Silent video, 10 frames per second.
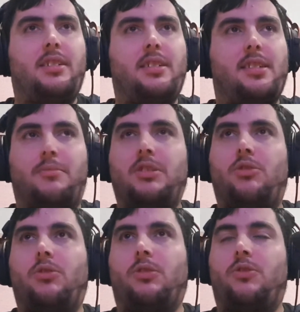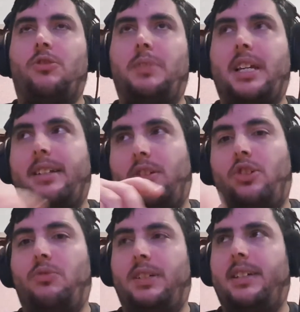someone on Kruby at a
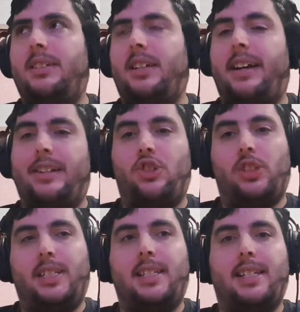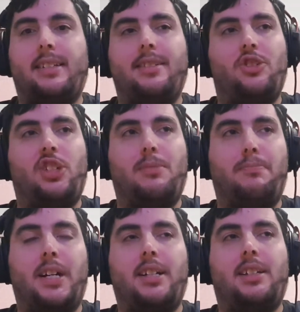Q&A actually said that she's
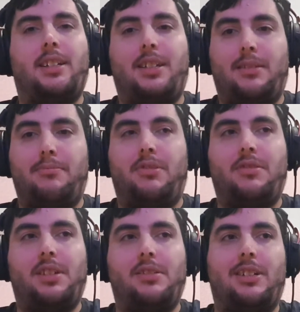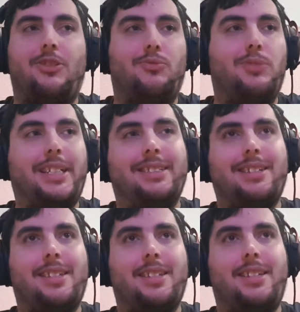bad at kickboxing, like her
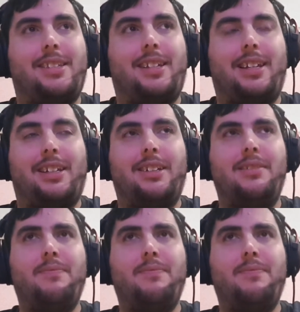weakness is kicking.